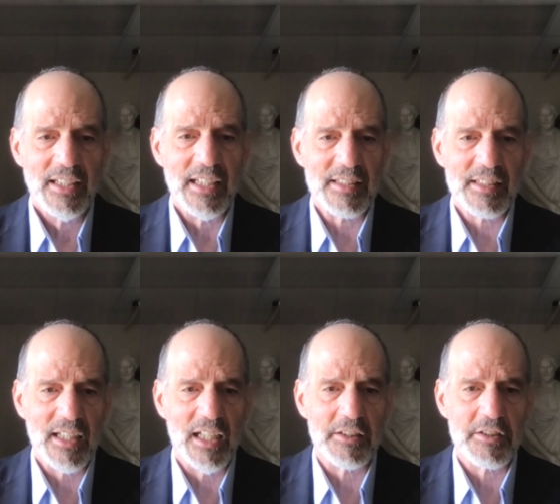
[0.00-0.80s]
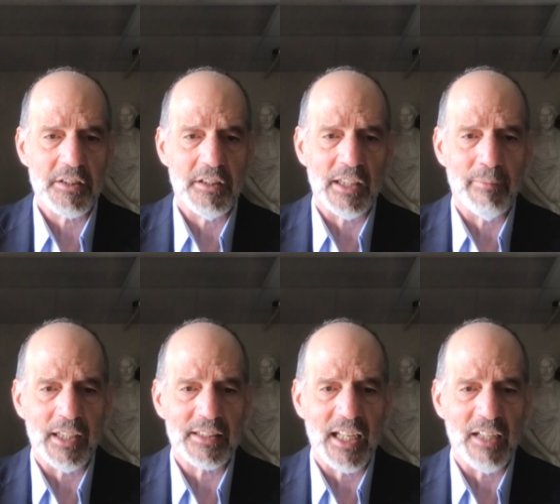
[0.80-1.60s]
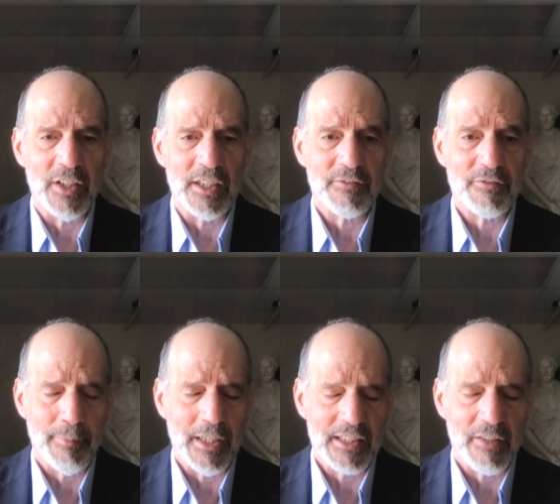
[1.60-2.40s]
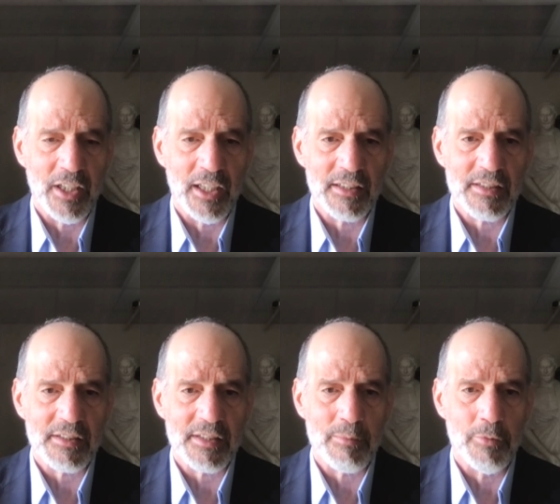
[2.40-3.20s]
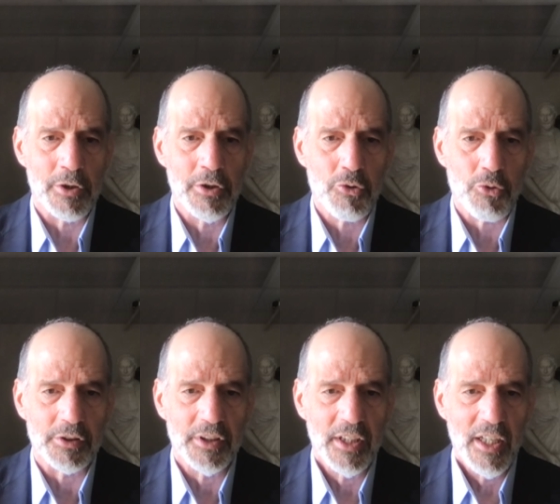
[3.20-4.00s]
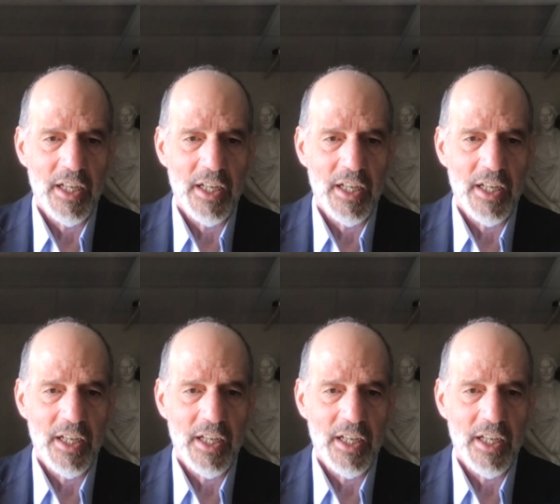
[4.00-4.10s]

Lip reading: Yet scholars call him Octavian from Octavianus because it's more neutral.